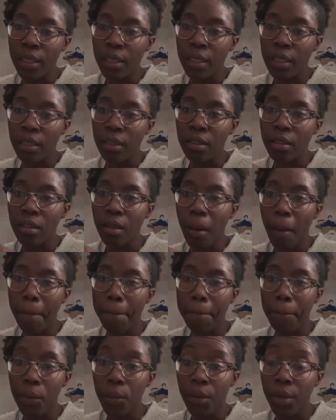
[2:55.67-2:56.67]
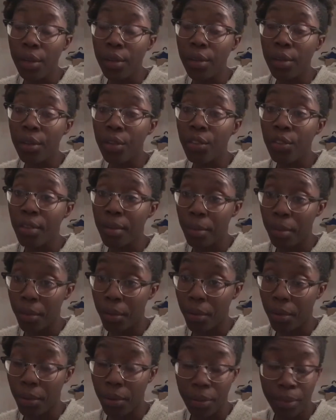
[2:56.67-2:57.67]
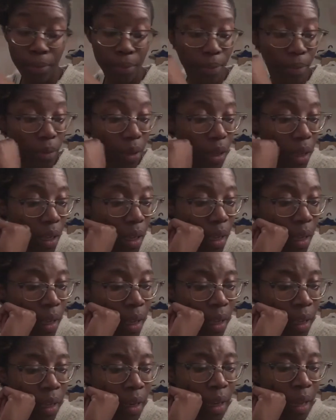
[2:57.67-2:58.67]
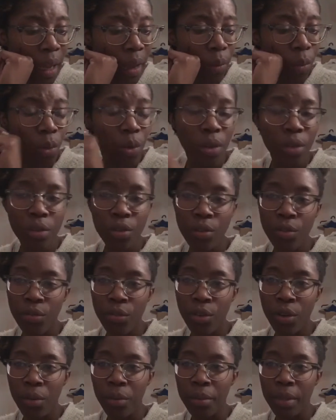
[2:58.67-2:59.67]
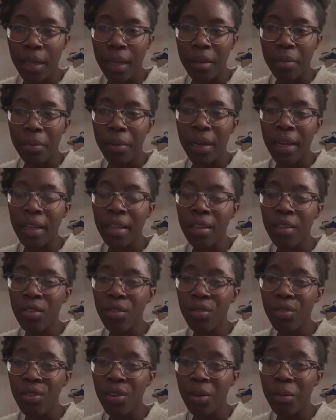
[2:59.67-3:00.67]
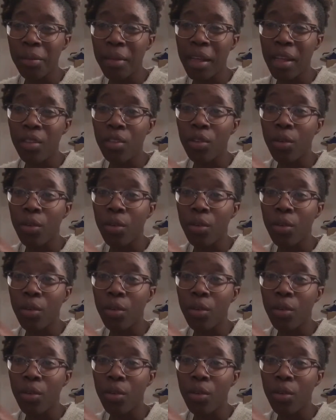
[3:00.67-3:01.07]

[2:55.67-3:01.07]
is put in the zipper. And I want to film that, but I need to film that